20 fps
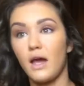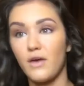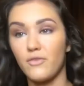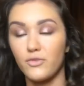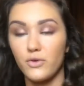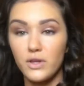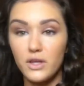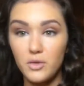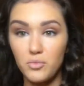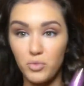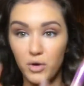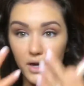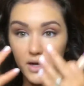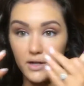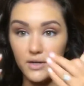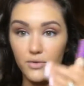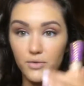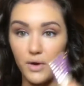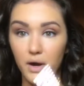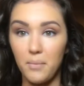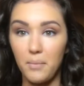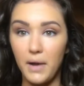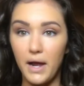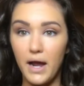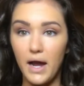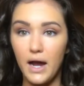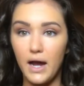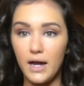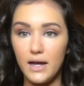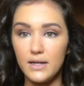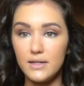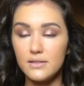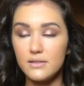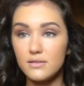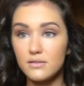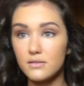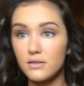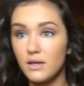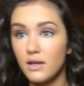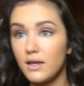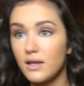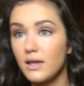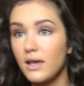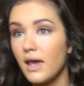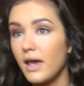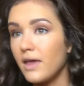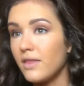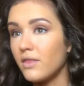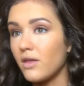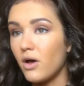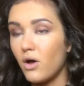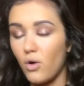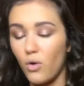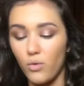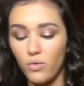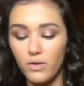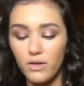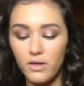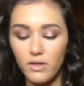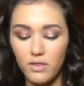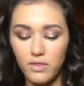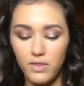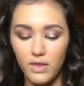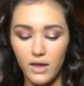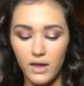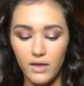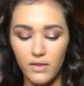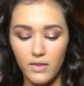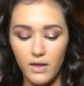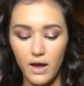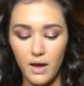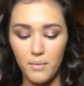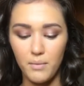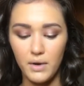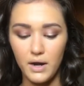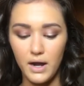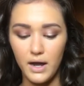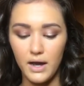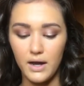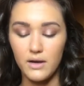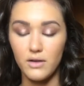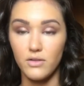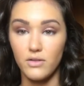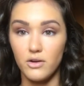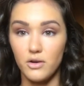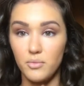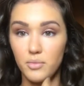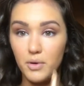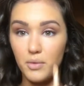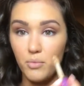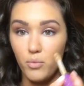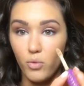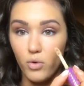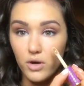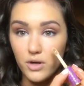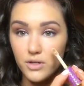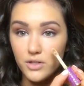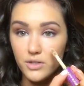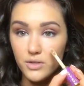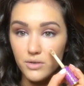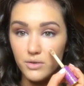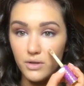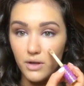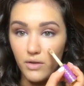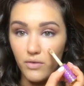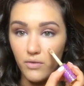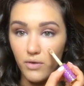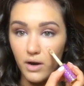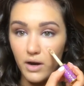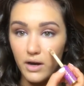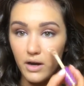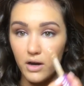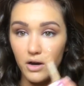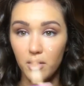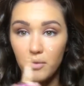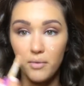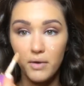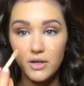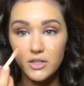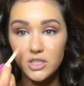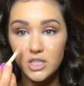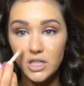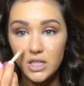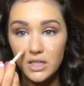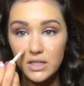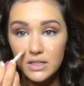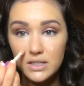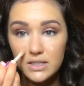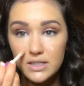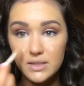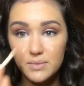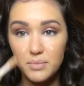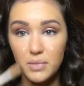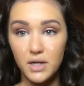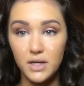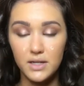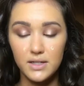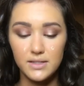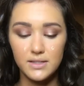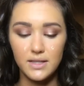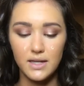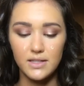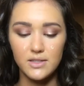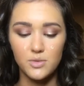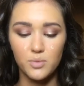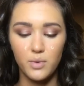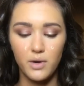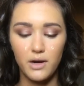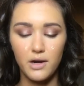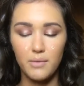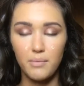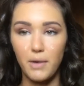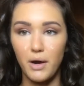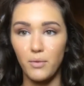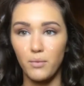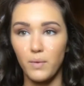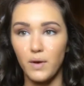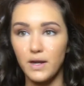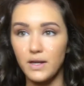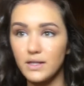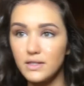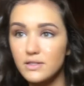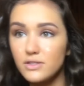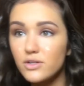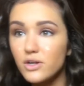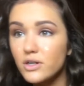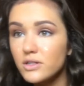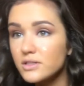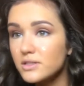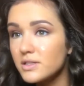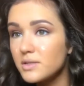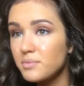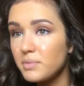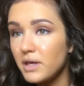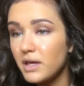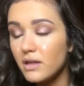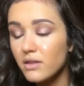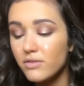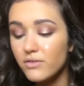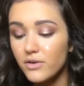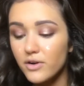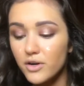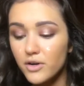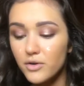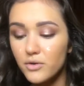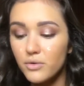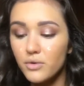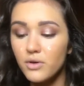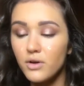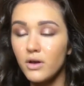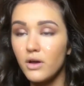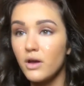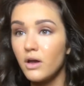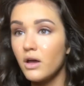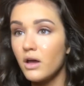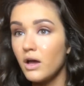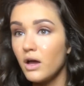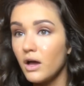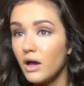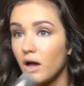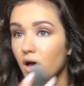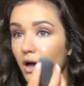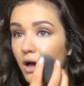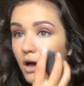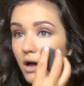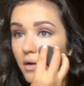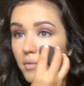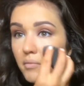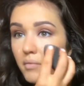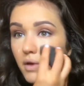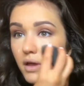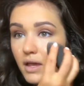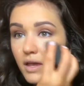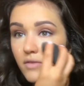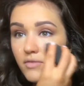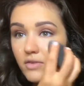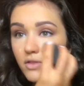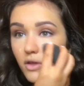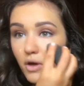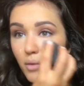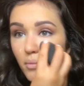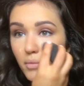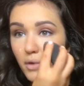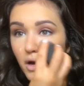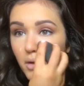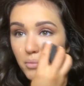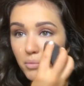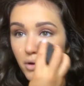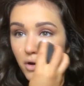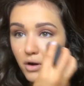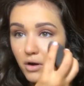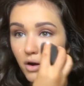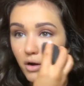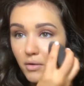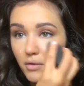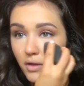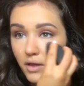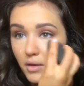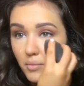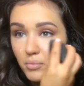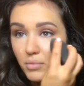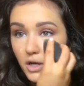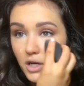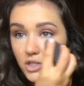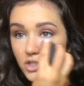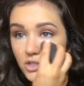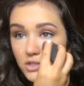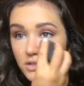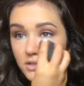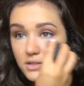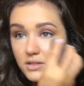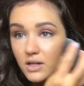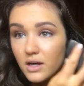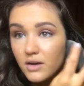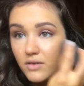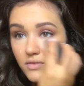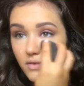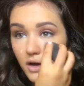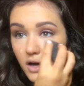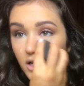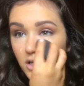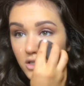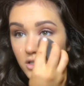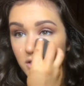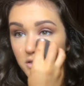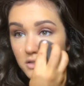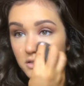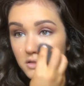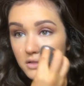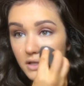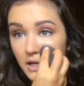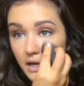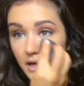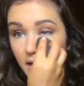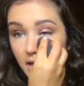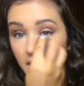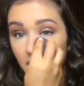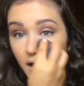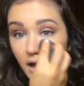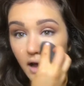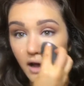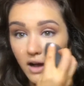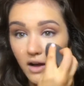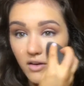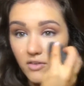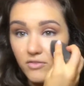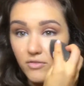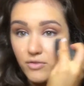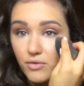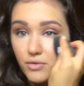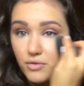I've really brightened around my eyes, and the only thing that I'm going to add a little bit more to is right here on my cheeks, because that's where my redness starts to peek through. Even though I'm going to put on like blush and stuff, I just like it to have